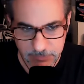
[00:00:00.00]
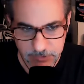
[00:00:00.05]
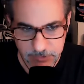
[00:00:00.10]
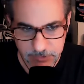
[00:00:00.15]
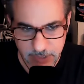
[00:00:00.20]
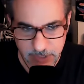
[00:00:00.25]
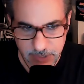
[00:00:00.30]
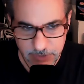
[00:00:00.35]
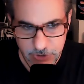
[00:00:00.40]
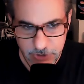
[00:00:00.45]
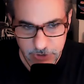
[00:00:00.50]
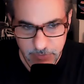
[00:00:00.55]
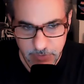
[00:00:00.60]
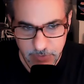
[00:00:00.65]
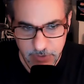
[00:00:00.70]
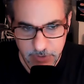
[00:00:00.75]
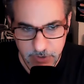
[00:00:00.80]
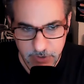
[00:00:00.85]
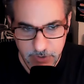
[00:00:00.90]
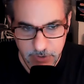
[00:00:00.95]
It's actually a
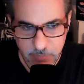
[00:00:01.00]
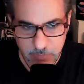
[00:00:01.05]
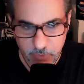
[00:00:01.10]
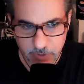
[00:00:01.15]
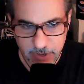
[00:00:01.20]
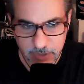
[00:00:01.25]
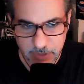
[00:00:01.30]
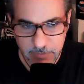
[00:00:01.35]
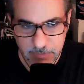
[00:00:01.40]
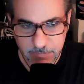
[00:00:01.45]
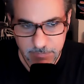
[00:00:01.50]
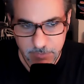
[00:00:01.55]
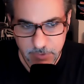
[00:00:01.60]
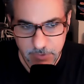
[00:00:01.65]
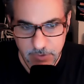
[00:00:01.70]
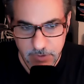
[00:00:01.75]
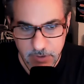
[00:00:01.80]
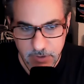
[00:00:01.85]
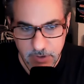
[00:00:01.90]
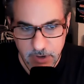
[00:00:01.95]
really good point.
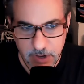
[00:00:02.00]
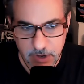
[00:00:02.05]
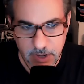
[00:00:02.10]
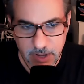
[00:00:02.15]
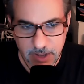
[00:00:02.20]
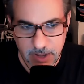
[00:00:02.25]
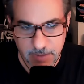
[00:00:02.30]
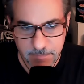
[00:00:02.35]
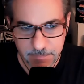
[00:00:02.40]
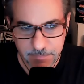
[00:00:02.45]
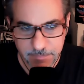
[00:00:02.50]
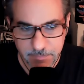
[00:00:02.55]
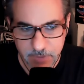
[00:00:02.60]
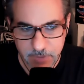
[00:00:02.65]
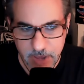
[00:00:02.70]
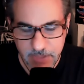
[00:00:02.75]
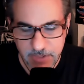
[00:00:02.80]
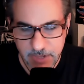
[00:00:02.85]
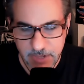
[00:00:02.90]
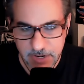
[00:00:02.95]
And
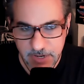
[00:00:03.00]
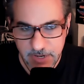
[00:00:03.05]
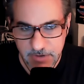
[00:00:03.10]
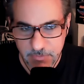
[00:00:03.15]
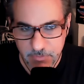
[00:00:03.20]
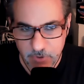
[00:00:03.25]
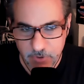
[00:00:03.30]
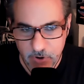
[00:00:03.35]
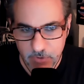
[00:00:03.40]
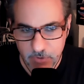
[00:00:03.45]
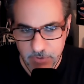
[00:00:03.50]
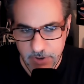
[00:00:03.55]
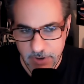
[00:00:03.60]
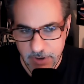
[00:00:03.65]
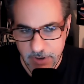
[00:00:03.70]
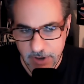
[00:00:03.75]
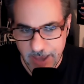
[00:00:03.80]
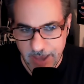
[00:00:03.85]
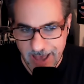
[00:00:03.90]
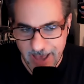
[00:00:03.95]
then he wrote
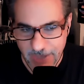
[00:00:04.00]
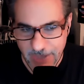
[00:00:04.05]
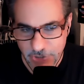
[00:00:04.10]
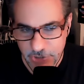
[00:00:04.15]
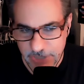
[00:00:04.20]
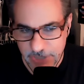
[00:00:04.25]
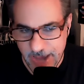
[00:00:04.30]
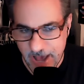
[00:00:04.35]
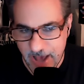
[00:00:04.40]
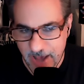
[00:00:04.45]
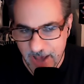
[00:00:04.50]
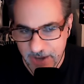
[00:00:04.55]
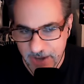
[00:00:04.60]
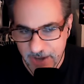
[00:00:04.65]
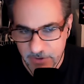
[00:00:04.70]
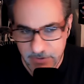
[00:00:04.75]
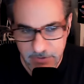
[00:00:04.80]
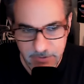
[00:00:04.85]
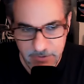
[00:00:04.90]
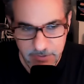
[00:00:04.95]

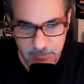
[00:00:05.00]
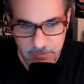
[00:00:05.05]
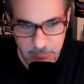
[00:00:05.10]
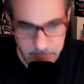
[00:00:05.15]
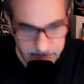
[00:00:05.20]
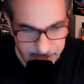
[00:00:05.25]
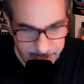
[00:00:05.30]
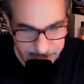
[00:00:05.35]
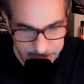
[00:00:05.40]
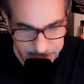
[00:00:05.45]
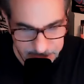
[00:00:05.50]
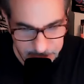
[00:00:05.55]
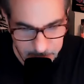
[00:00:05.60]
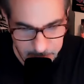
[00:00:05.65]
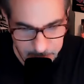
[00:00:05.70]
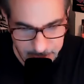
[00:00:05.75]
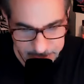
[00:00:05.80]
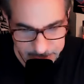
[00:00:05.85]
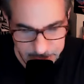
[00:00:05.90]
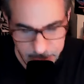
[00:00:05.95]
hashtag mixed
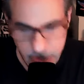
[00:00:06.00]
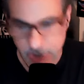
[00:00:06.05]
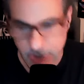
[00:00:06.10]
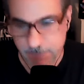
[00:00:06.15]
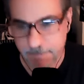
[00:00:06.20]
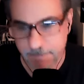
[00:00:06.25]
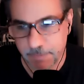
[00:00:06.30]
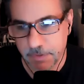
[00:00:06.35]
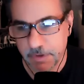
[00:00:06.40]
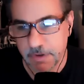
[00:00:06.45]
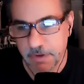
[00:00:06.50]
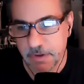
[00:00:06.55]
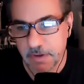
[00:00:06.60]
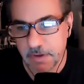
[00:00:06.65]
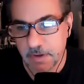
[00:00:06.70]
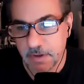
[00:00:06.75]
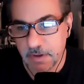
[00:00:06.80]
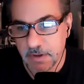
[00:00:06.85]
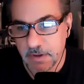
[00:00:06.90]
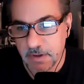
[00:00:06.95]
messaging.
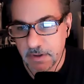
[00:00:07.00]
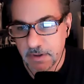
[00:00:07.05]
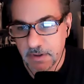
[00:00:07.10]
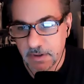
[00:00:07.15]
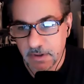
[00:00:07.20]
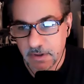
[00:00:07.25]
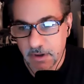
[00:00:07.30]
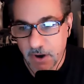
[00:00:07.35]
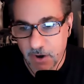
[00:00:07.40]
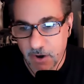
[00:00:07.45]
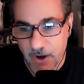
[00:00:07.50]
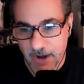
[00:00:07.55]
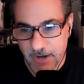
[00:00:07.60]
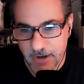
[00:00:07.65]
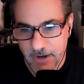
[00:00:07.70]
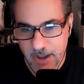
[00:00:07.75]
All right.